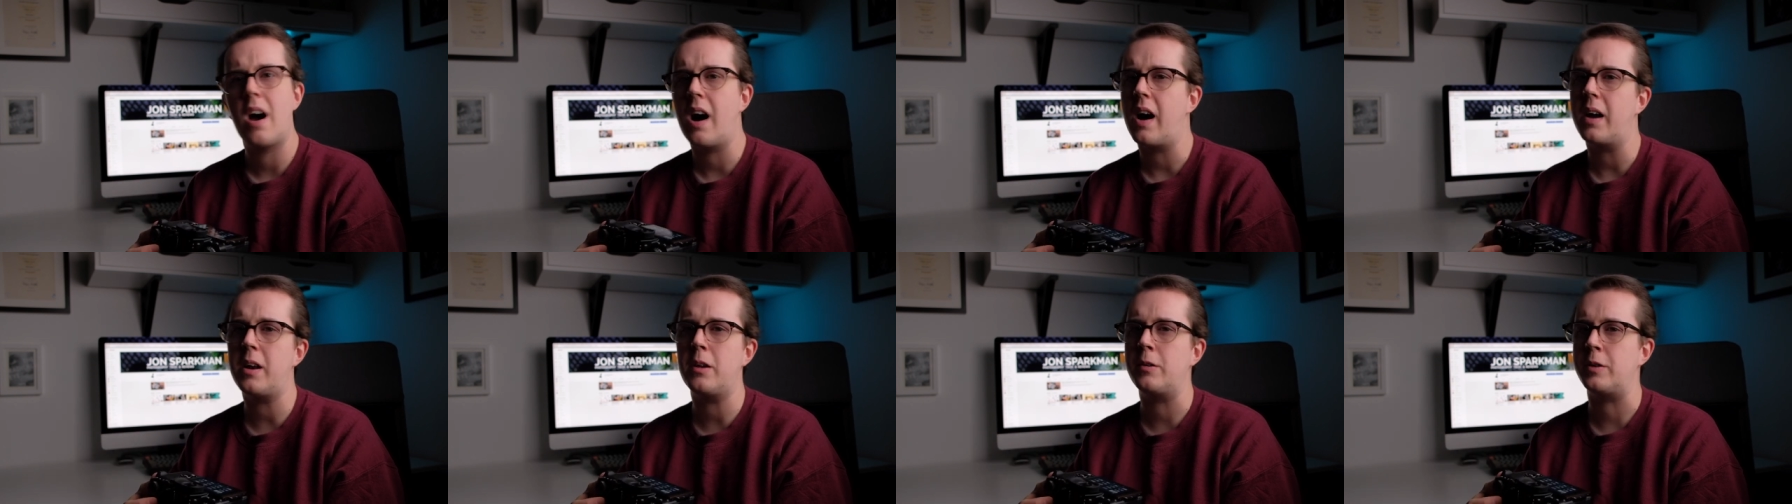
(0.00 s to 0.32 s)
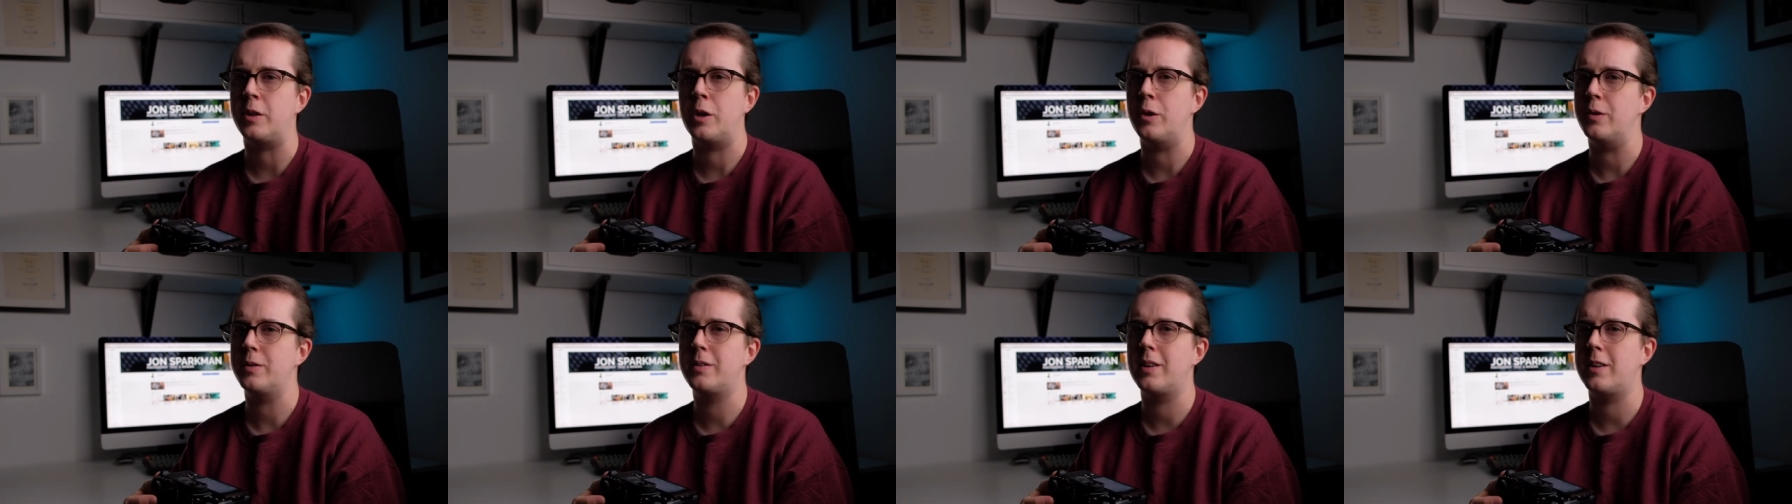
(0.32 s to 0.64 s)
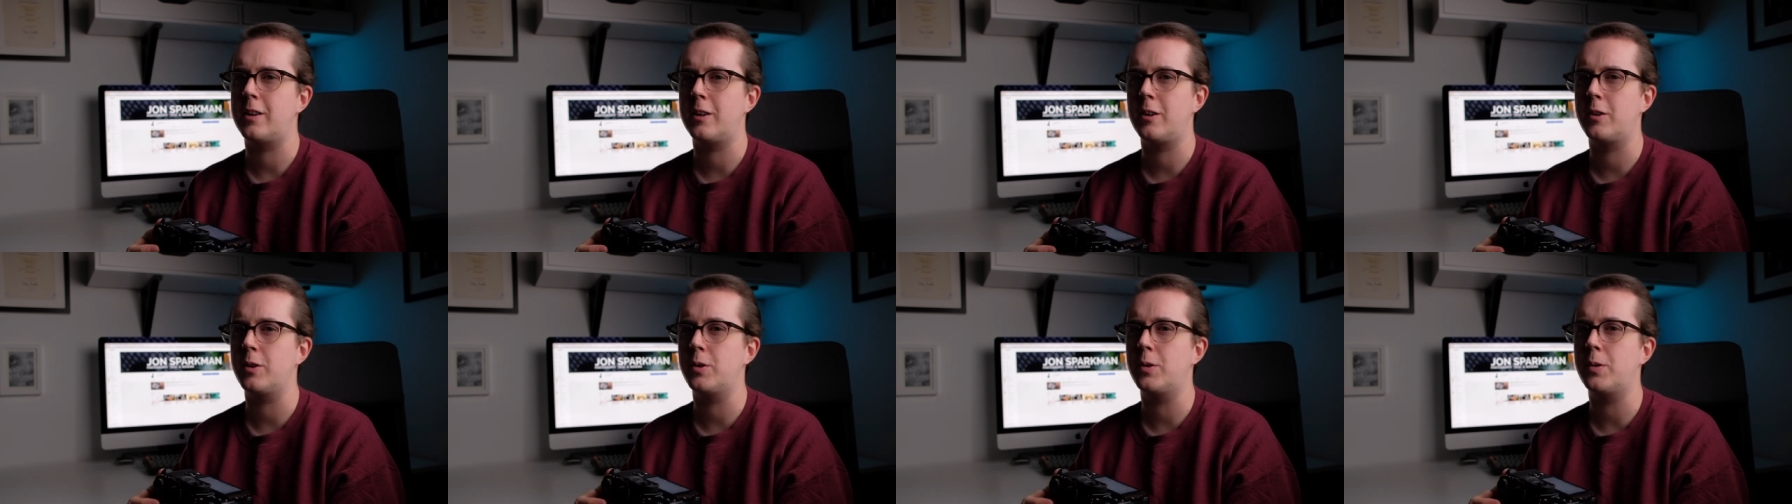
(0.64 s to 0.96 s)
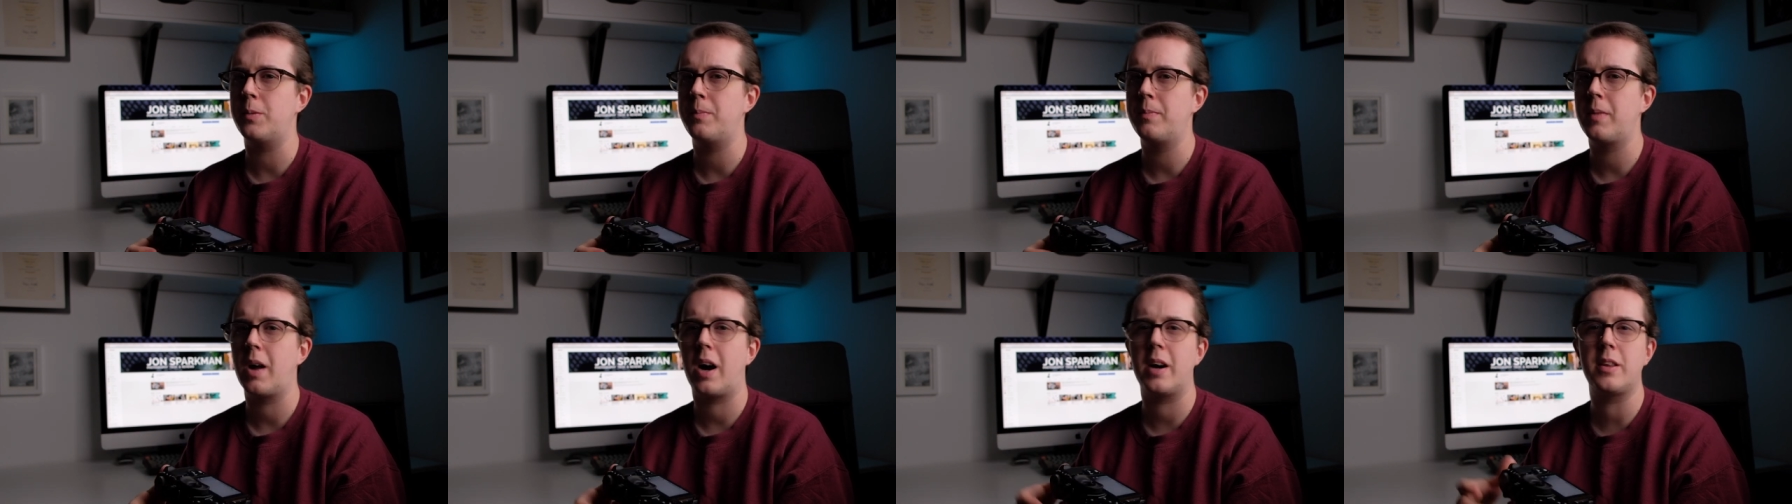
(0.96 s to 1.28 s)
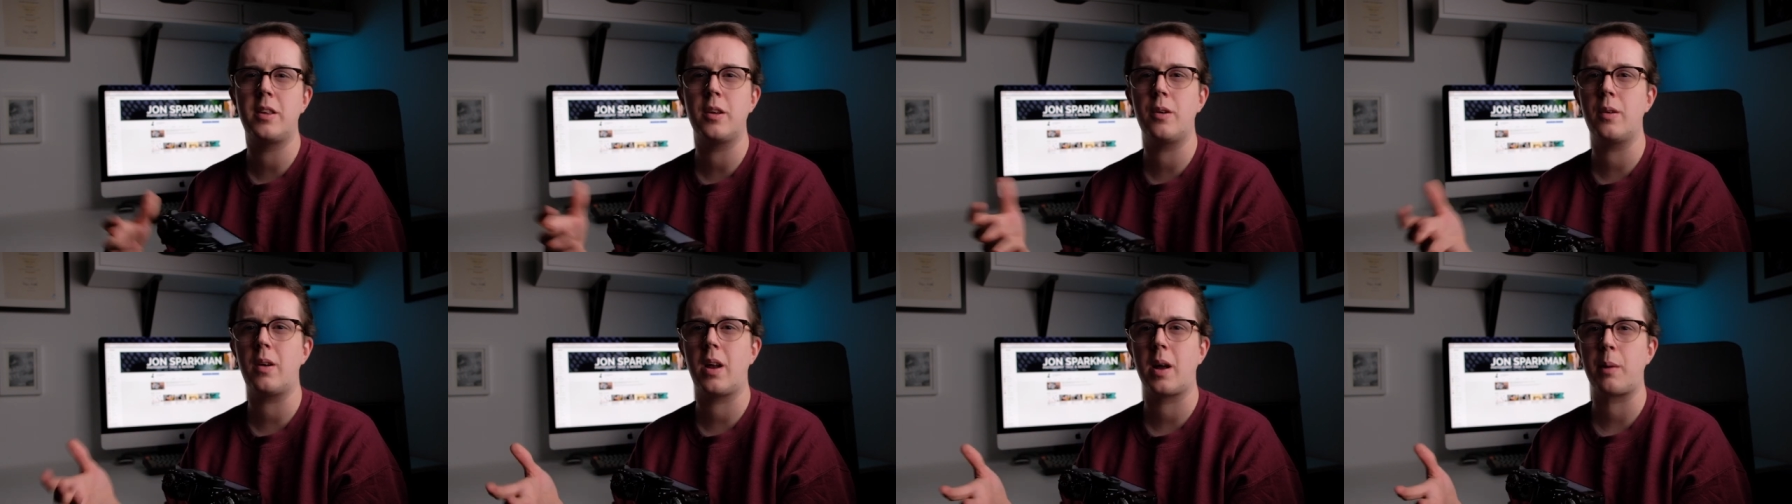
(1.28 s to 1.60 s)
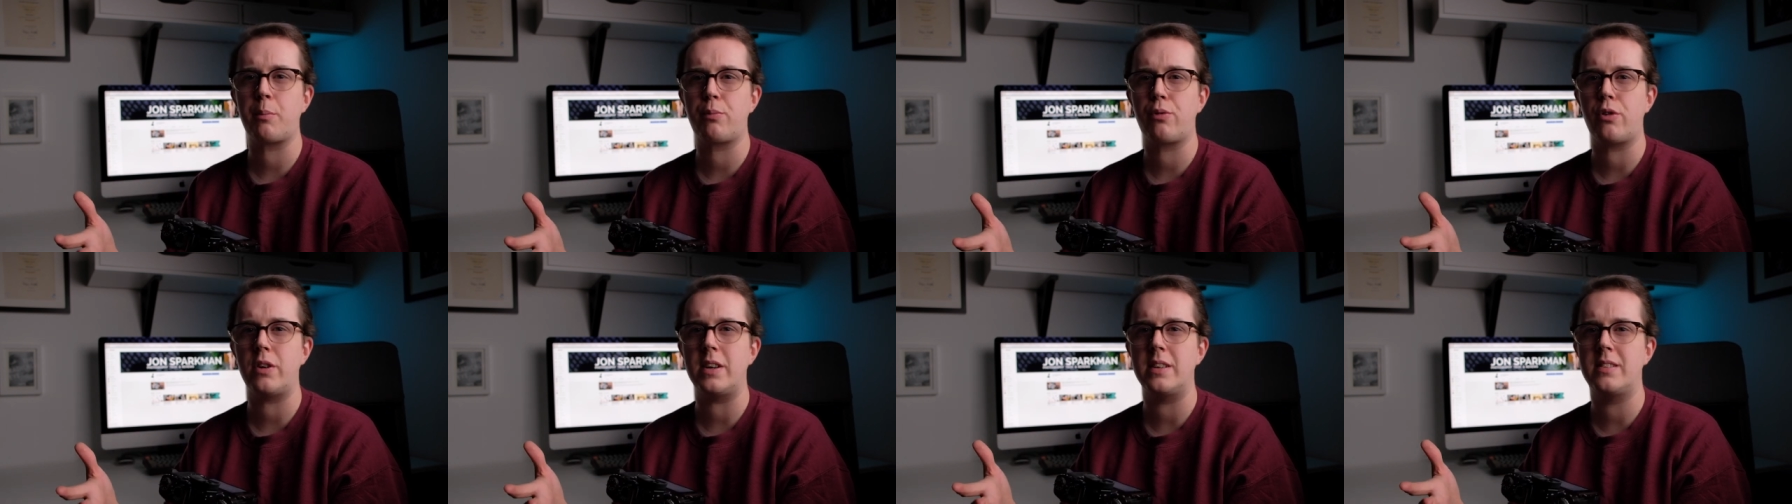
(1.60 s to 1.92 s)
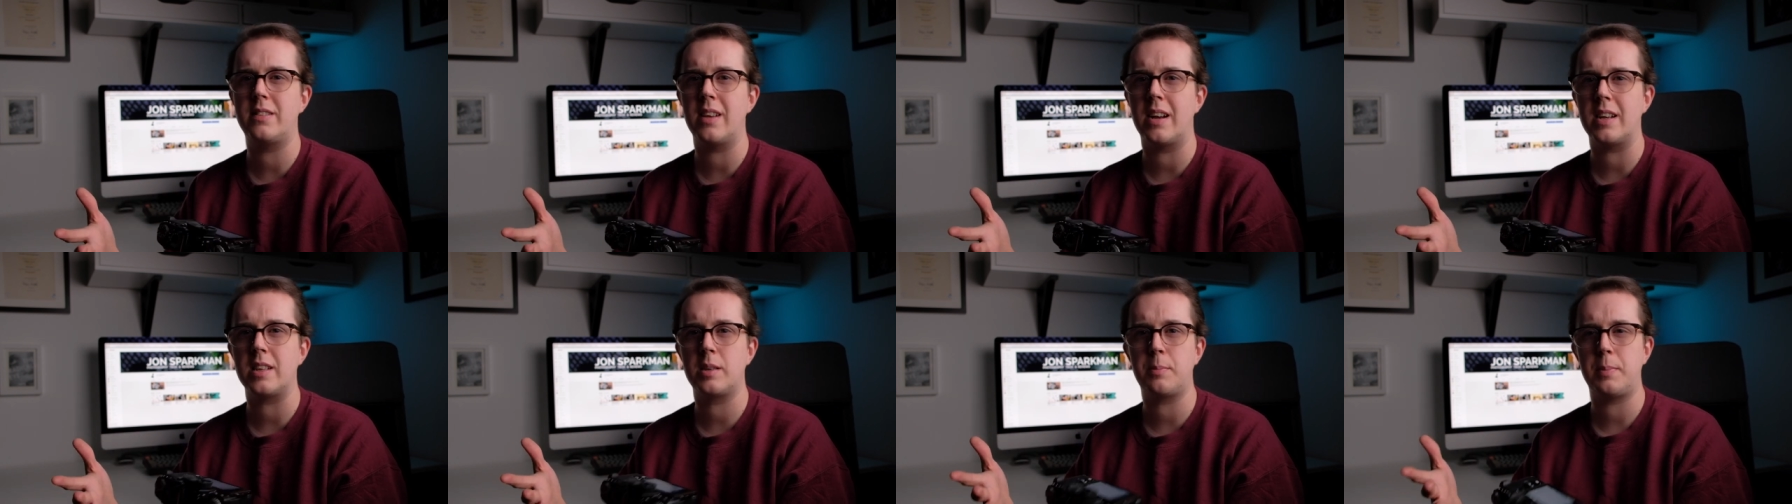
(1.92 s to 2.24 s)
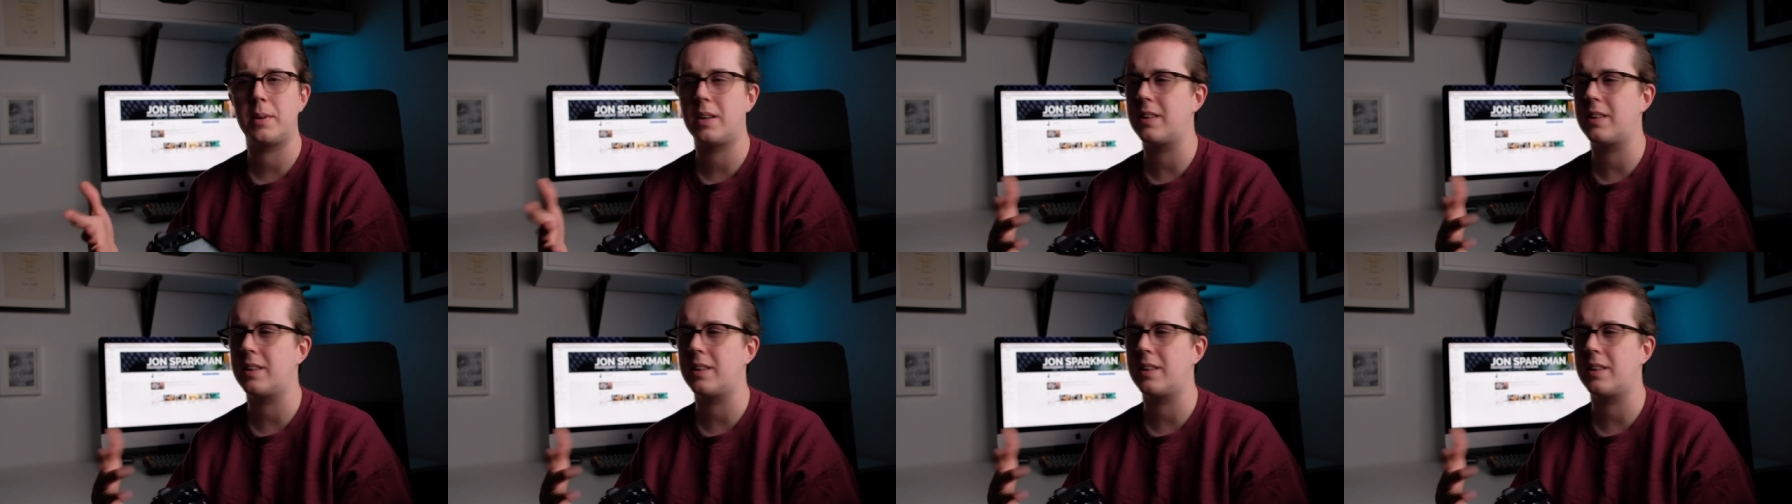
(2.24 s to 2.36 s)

I don't use it at all. I don't like presets